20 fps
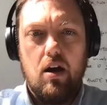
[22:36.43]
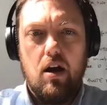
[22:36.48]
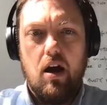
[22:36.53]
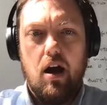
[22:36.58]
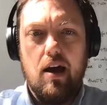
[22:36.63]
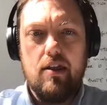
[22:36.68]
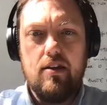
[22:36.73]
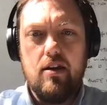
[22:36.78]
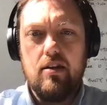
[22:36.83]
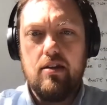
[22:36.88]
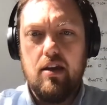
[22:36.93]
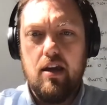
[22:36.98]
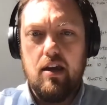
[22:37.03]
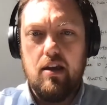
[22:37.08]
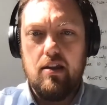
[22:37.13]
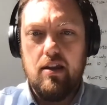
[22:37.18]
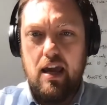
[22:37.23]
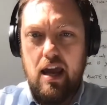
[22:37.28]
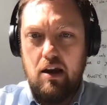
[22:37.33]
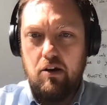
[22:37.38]
I think
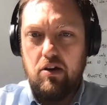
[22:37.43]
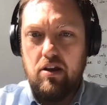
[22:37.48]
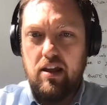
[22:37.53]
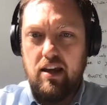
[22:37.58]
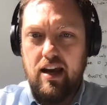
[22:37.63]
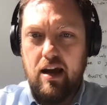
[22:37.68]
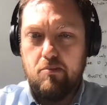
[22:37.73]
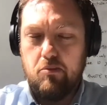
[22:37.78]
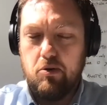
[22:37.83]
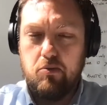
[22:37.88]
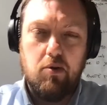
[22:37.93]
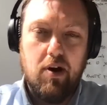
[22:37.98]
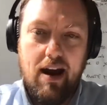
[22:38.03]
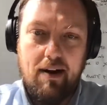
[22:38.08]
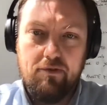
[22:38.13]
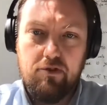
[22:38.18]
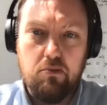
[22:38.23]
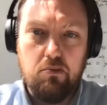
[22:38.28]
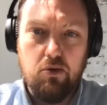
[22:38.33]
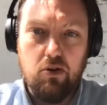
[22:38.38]
the area the government will
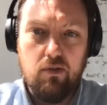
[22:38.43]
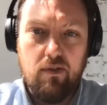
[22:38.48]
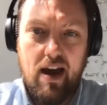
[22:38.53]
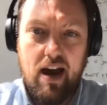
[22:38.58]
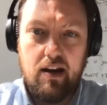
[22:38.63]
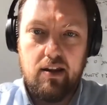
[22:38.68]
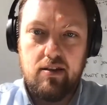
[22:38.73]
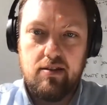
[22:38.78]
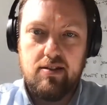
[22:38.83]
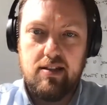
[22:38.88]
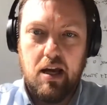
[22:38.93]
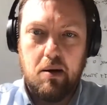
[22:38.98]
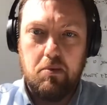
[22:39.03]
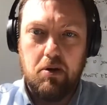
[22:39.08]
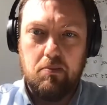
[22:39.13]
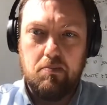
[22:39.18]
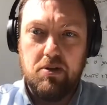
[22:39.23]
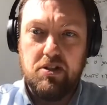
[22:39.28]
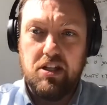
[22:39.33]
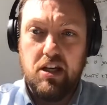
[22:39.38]
have to move out of the
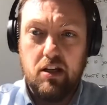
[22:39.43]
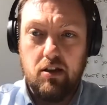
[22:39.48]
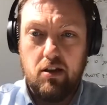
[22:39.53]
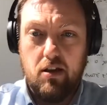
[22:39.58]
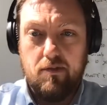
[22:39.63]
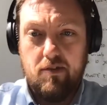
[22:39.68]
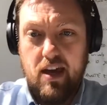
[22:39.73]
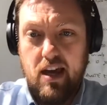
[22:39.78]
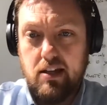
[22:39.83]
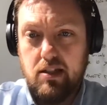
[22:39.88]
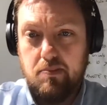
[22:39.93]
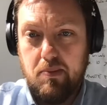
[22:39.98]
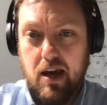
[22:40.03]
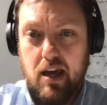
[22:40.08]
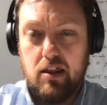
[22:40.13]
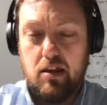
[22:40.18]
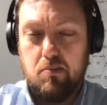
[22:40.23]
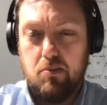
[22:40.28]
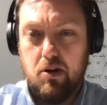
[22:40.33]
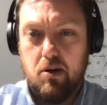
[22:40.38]
summit, particularly if they
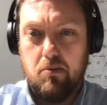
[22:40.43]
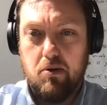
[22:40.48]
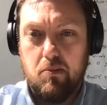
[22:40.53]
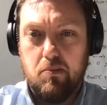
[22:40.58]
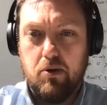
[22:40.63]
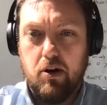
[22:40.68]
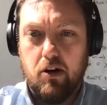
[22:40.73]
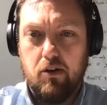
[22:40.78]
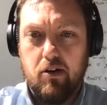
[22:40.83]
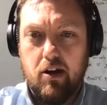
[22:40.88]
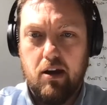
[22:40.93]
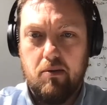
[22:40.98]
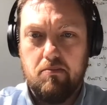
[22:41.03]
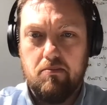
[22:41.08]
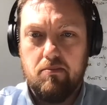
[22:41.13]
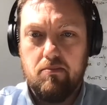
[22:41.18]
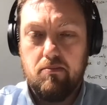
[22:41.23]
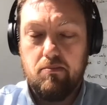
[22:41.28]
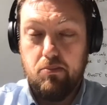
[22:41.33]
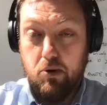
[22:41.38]
expand the permanent
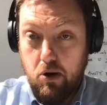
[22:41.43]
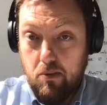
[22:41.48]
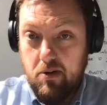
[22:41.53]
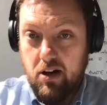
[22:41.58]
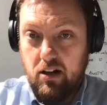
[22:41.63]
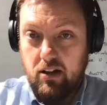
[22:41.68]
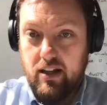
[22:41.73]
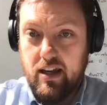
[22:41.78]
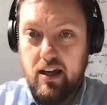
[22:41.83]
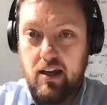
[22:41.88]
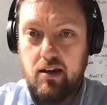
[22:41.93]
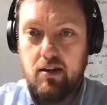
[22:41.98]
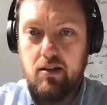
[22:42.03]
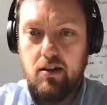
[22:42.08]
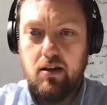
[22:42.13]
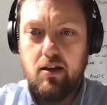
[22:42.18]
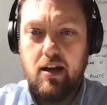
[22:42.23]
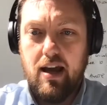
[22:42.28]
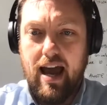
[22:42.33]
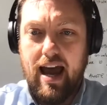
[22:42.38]
program permanently,
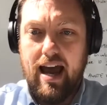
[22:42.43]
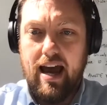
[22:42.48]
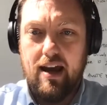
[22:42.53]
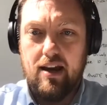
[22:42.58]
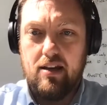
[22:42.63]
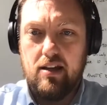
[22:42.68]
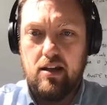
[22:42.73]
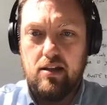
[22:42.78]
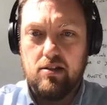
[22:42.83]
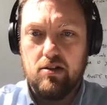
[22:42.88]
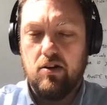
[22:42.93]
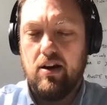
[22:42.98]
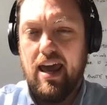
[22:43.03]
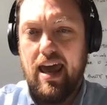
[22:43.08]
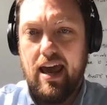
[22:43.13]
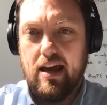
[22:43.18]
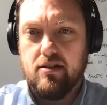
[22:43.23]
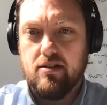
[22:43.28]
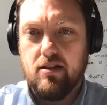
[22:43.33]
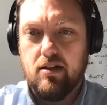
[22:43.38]
is on
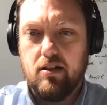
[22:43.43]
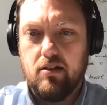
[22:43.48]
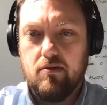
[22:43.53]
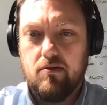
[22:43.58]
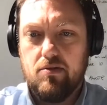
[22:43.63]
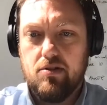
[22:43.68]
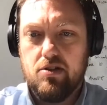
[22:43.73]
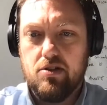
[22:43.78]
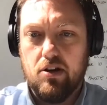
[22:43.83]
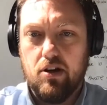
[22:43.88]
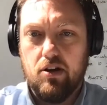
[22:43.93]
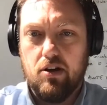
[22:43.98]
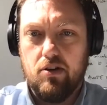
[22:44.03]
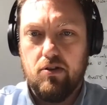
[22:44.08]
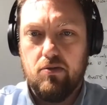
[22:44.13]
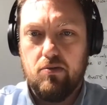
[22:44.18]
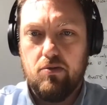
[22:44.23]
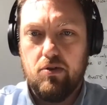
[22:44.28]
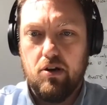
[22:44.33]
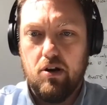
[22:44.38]
housing.
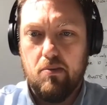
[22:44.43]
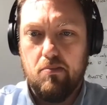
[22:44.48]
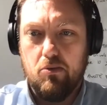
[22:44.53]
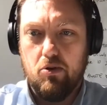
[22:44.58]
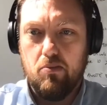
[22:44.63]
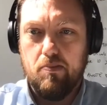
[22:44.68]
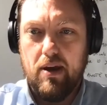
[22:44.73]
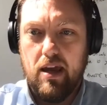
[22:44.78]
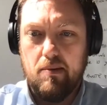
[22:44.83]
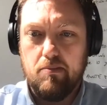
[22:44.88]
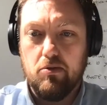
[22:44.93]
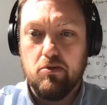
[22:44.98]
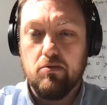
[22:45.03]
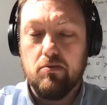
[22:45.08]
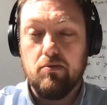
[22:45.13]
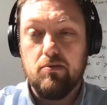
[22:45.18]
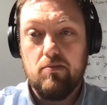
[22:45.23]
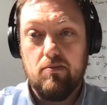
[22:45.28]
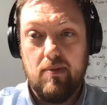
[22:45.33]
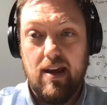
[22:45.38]
So, more
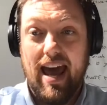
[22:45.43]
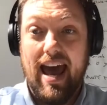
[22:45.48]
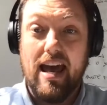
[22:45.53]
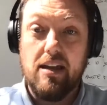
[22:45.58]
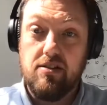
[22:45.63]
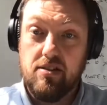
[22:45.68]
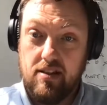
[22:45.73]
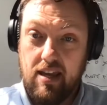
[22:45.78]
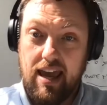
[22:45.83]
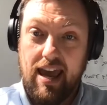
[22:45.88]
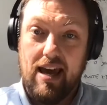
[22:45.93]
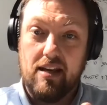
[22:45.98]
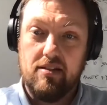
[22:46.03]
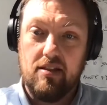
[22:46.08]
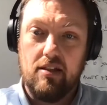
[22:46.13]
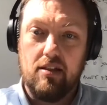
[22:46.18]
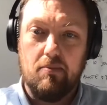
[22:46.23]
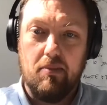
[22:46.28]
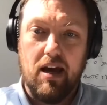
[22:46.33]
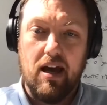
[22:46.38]
people adds to
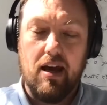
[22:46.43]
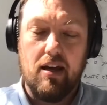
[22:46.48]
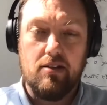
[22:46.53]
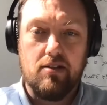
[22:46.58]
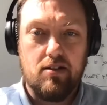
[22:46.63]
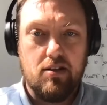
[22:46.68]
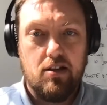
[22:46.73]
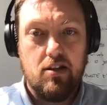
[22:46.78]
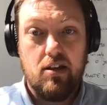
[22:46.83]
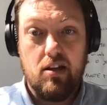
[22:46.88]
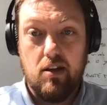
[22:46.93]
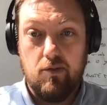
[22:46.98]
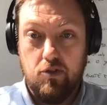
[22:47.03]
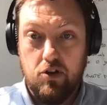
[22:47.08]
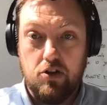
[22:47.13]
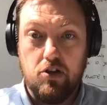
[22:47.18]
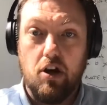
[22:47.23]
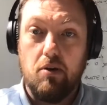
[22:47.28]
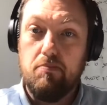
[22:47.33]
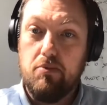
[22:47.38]
housing demand. If
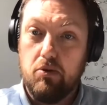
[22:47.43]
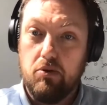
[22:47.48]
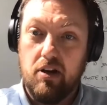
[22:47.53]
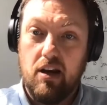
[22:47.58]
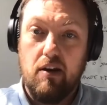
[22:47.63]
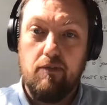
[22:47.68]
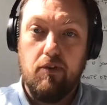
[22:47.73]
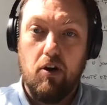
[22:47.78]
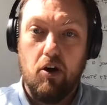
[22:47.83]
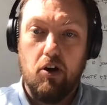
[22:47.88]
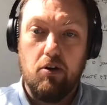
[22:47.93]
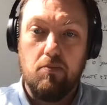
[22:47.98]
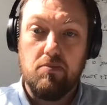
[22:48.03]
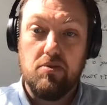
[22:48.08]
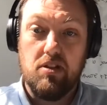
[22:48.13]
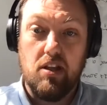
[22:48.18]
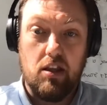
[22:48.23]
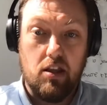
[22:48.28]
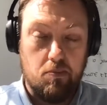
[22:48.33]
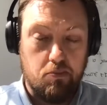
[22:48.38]
you don't build enough
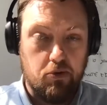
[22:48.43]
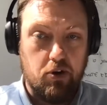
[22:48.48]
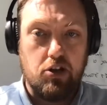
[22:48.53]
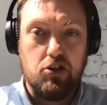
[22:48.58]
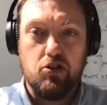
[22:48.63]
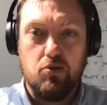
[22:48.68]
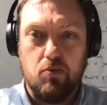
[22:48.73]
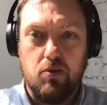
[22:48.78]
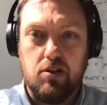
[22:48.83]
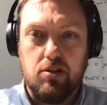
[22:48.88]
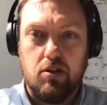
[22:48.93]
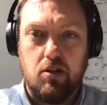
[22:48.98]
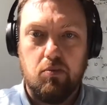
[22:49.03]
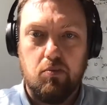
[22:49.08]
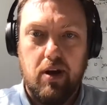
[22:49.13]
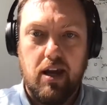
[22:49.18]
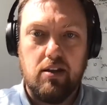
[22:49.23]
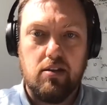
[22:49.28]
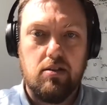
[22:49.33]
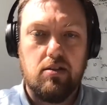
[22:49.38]
homes, then the pressure is on
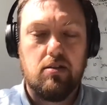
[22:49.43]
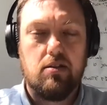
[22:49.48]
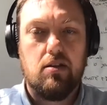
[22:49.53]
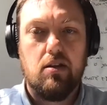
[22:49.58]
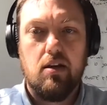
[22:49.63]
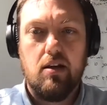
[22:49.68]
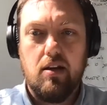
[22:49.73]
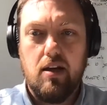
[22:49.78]
rents.